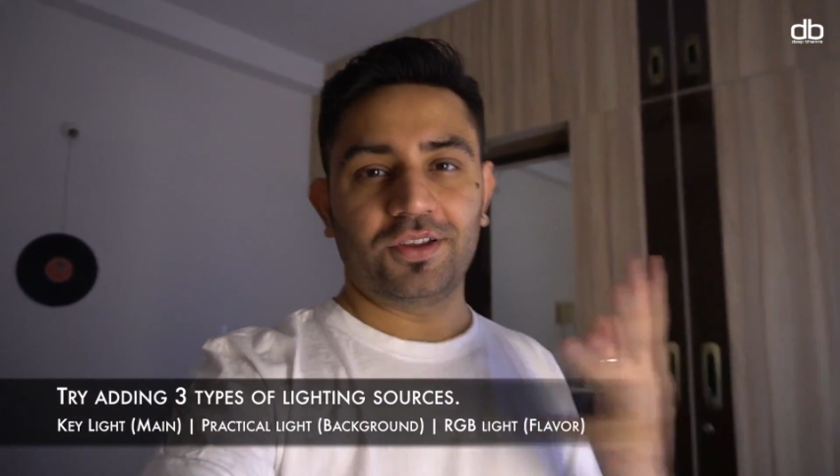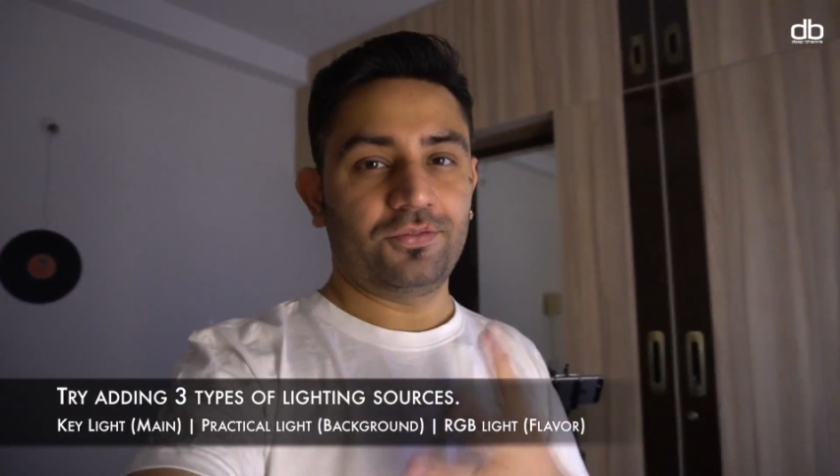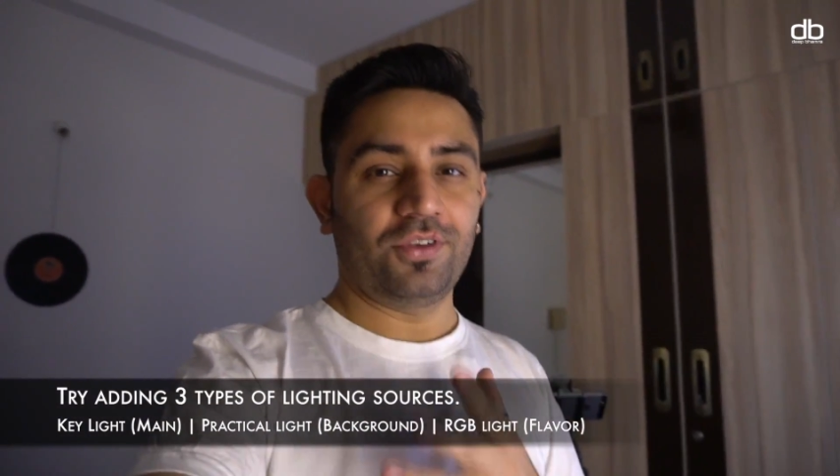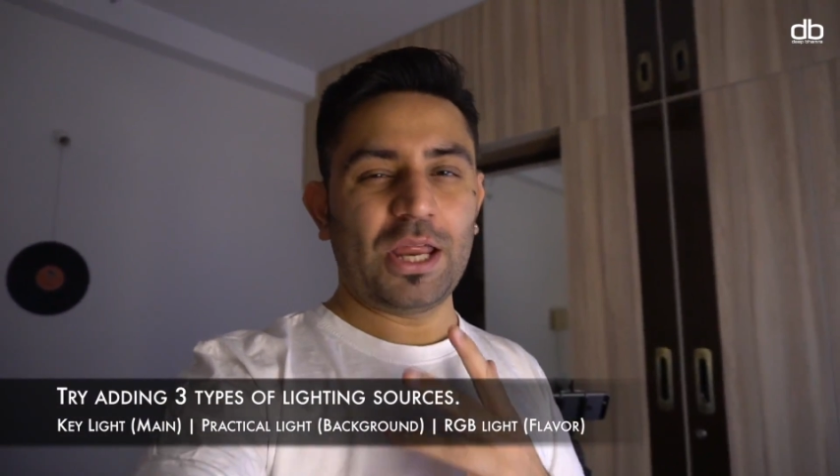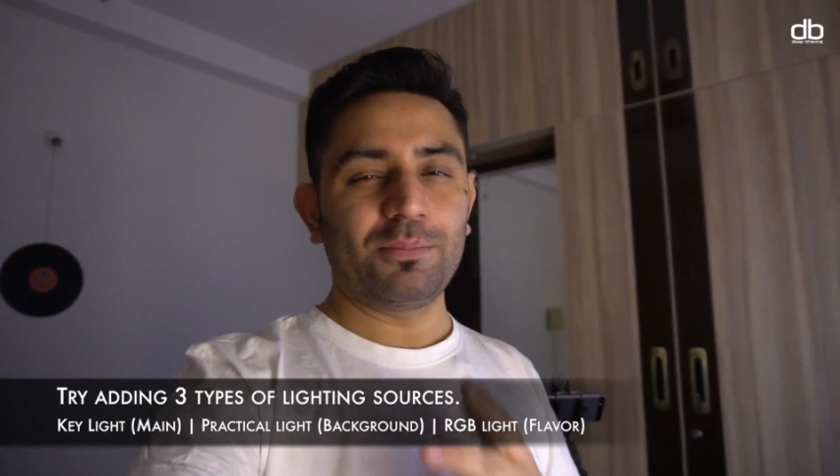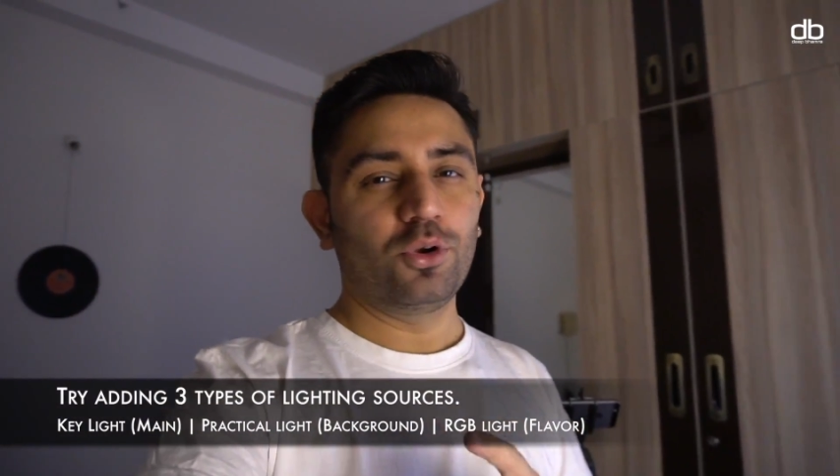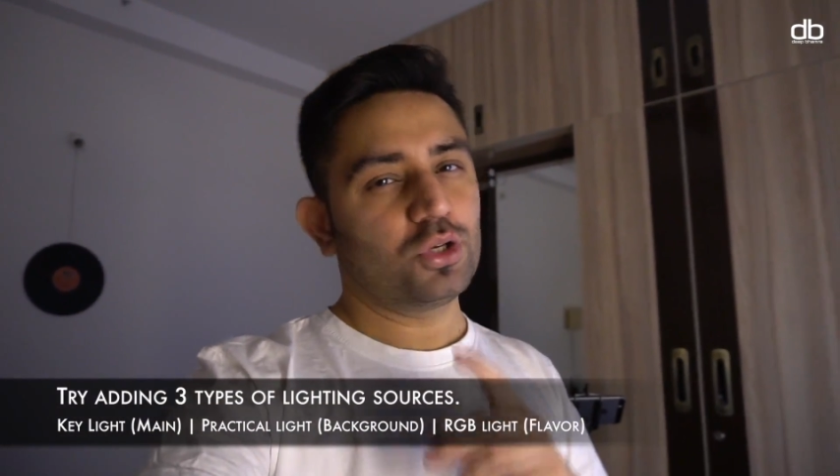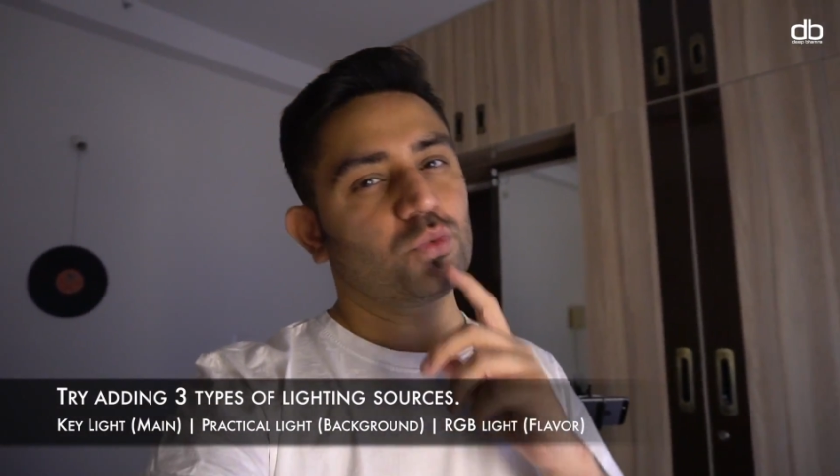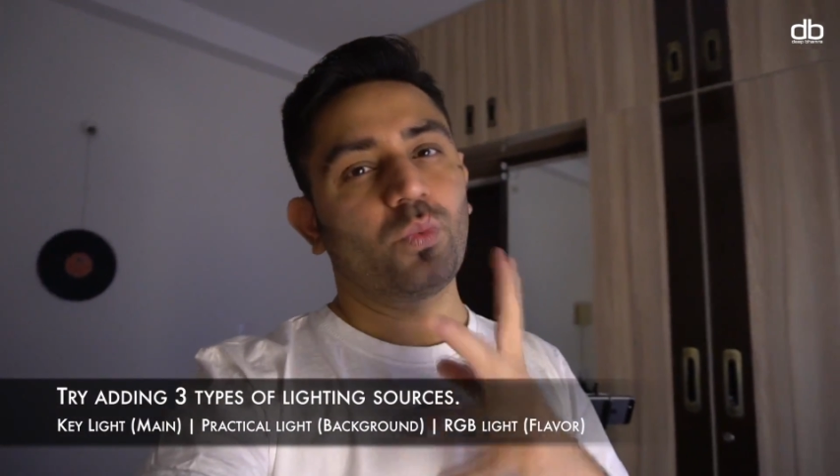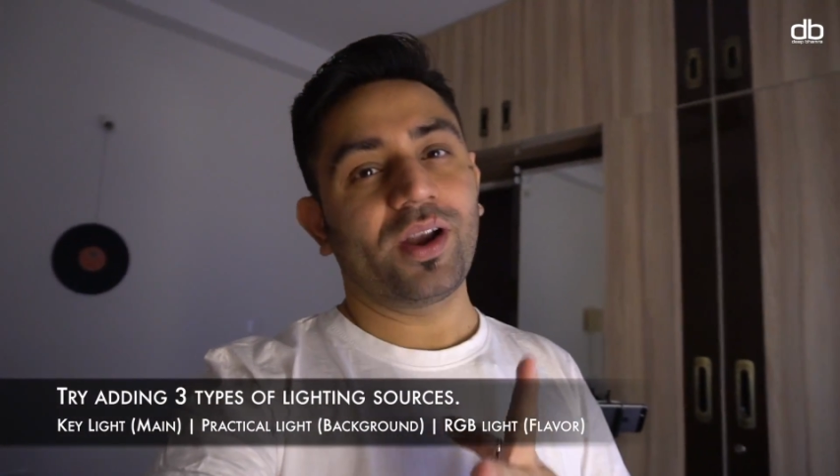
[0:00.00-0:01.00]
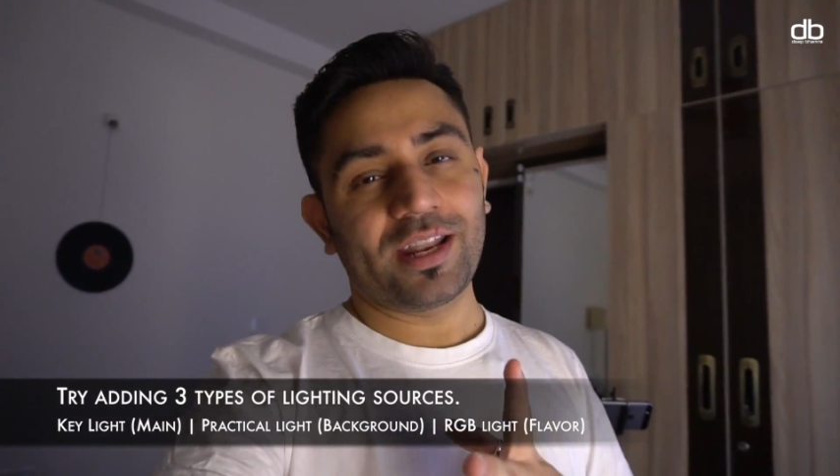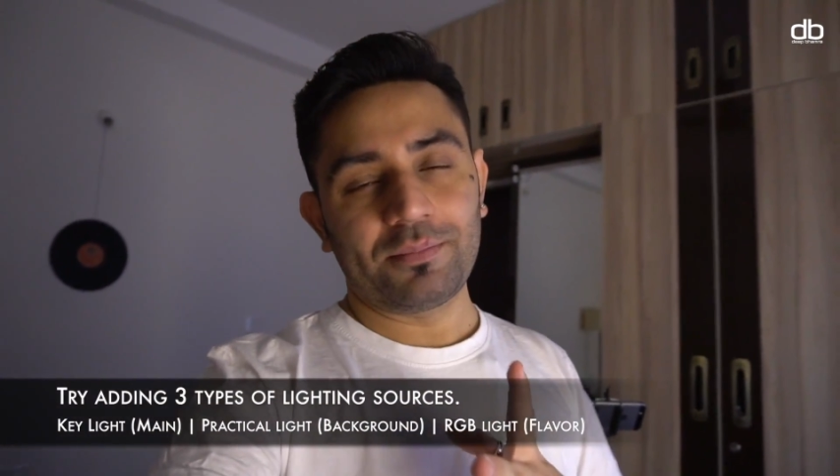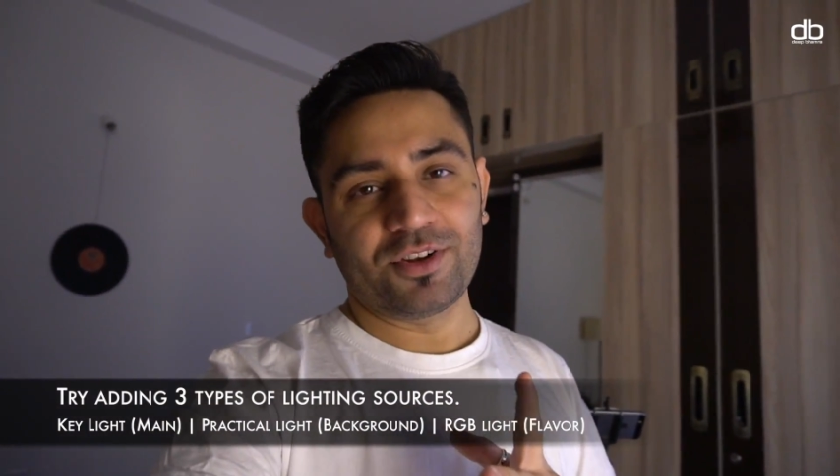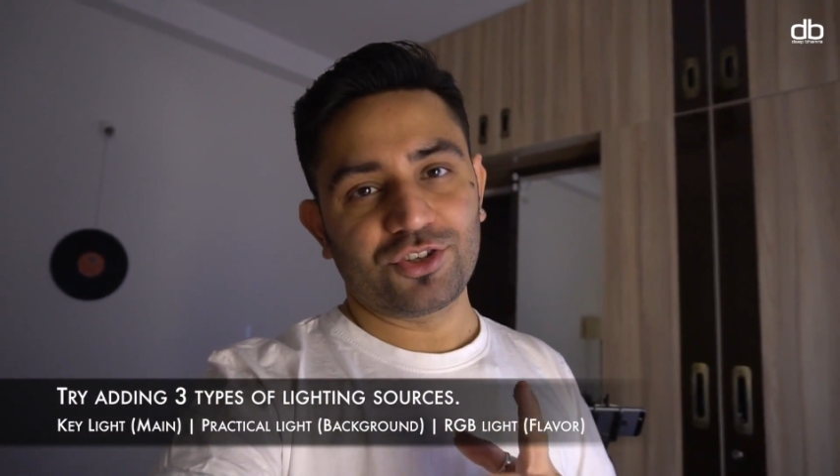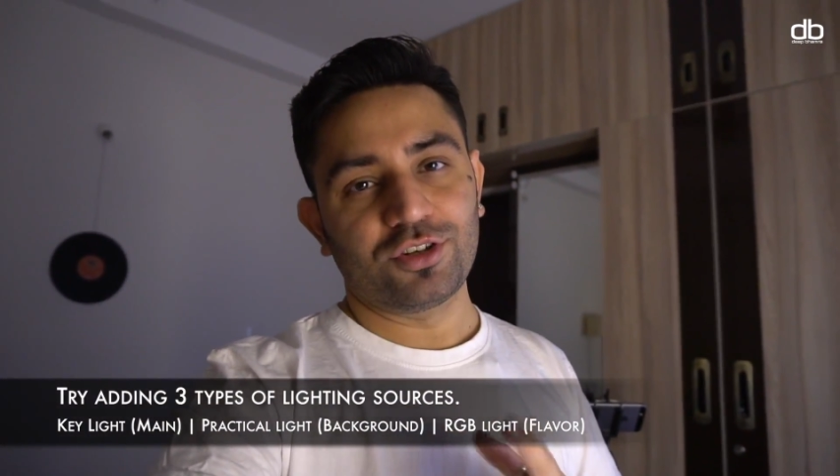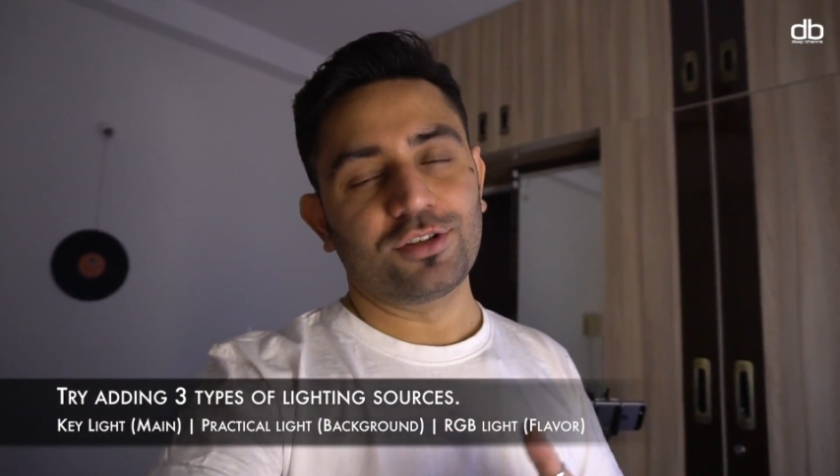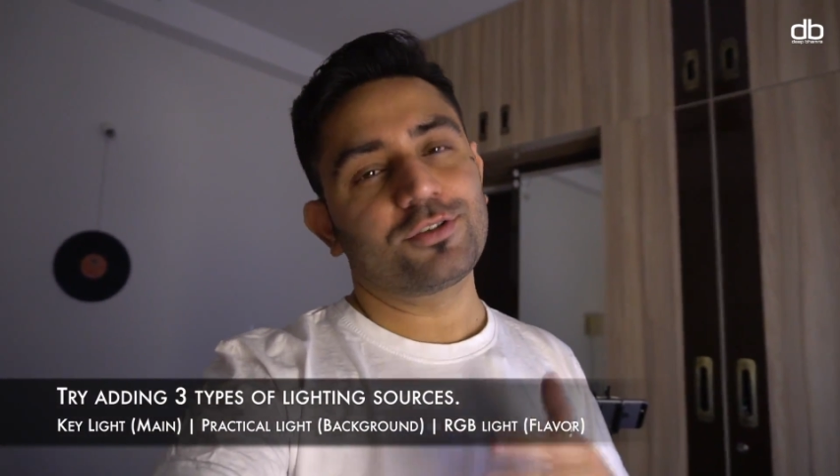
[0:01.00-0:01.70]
frame looks one-dimensional.